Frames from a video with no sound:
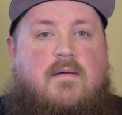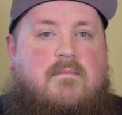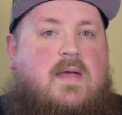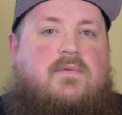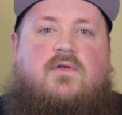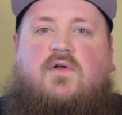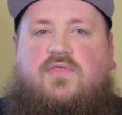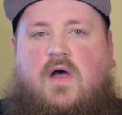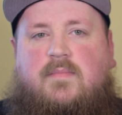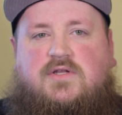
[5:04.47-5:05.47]
Maybe they're a
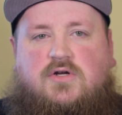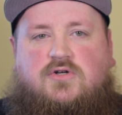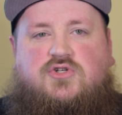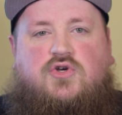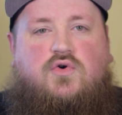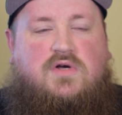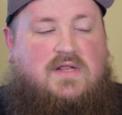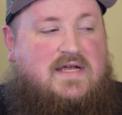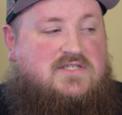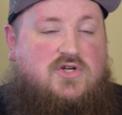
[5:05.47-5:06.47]
thaumaturge who
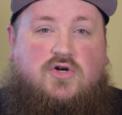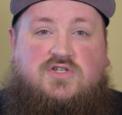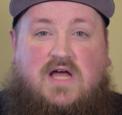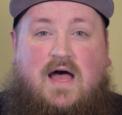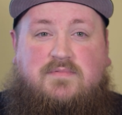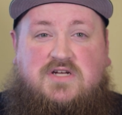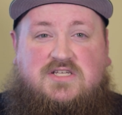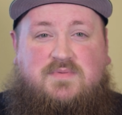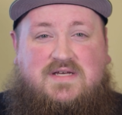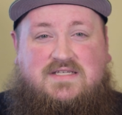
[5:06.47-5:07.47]
collects cursed
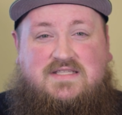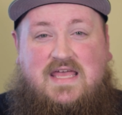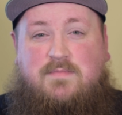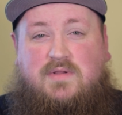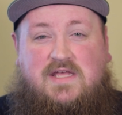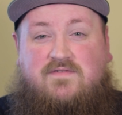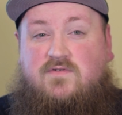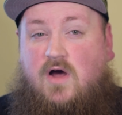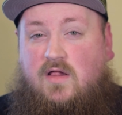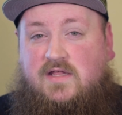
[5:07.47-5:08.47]
objects because they believe
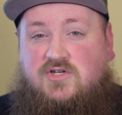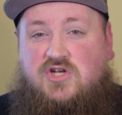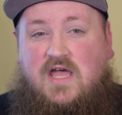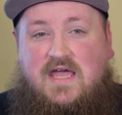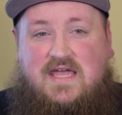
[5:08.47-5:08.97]
knowledge